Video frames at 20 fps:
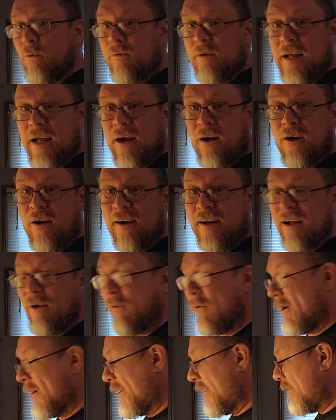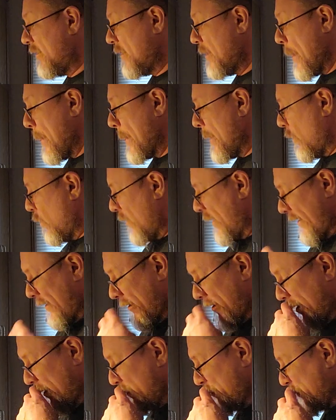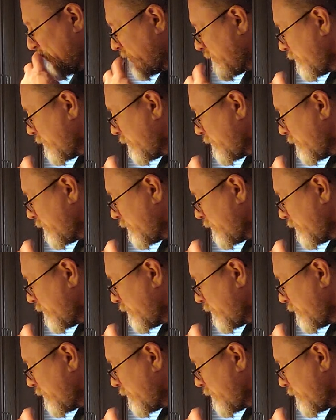how hot I want it, whatnot.